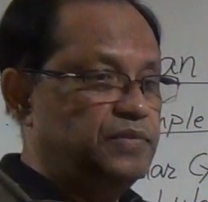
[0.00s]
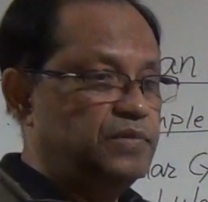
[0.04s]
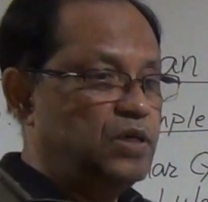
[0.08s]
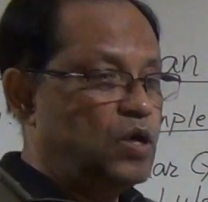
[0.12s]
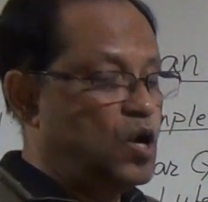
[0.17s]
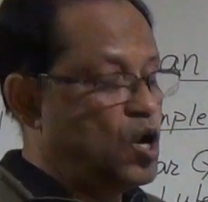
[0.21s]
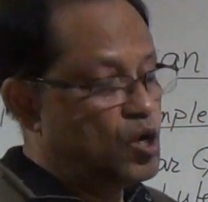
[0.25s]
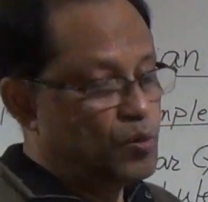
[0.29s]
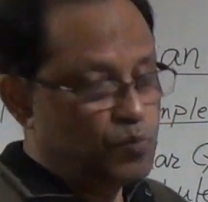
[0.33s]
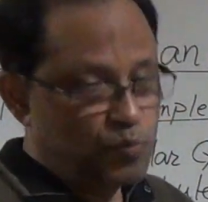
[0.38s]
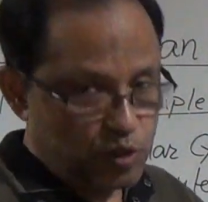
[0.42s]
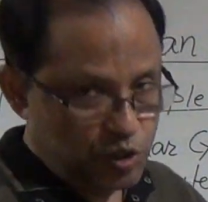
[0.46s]

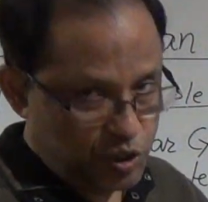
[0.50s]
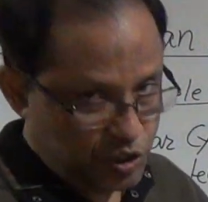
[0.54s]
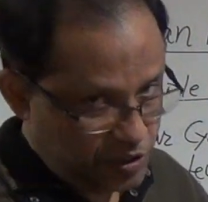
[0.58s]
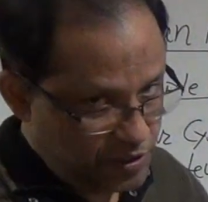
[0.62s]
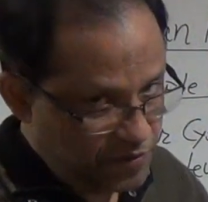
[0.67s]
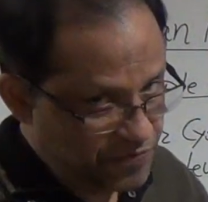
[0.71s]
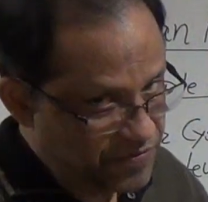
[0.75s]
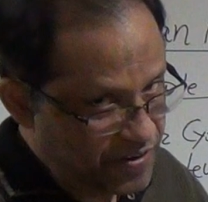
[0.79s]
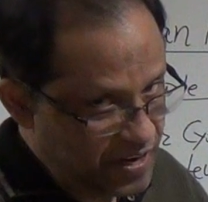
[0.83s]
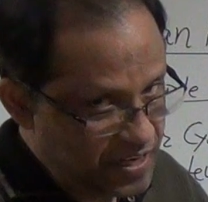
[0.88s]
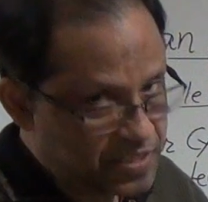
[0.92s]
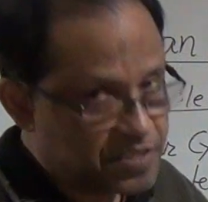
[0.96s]
almost
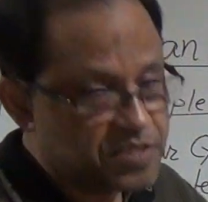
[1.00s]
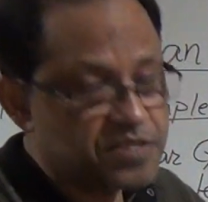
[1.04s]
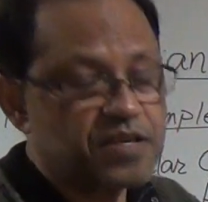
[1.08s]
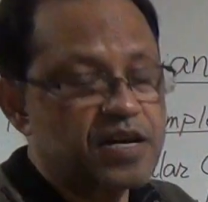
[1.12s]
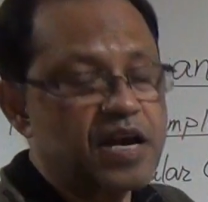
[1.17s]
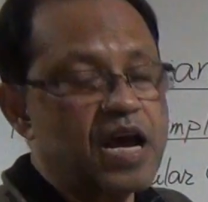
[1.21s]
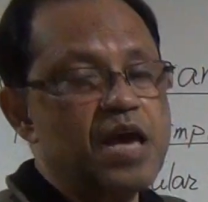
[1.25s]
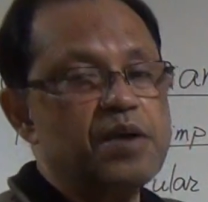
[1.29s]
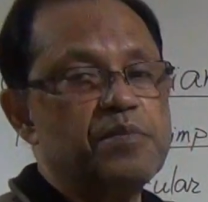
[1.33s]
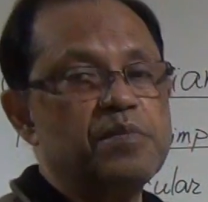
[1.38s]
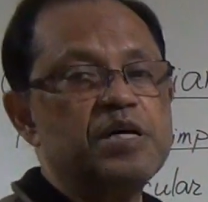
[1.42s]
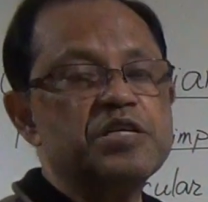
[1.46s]
the first
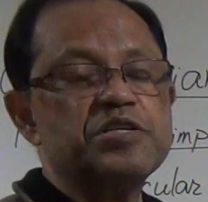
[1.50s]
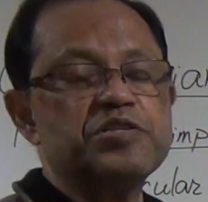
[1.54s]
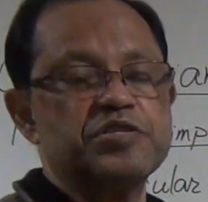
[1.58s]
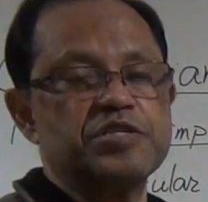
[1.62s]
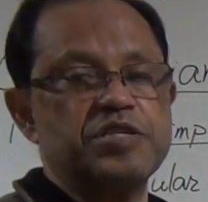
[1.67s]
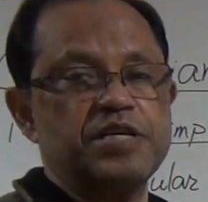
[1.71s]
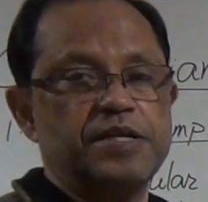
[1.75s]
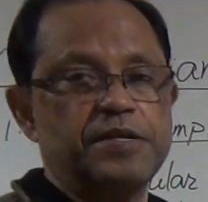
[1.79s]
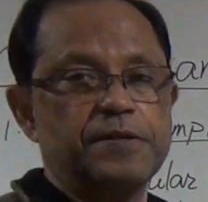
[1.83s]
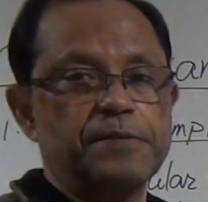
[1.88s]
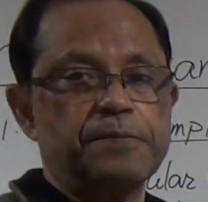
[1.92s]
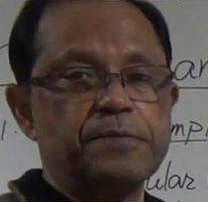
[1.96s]

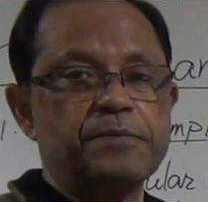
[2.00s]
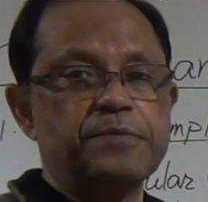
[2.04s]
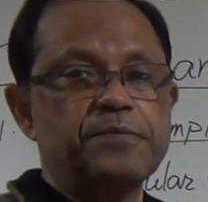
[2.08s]
trimester,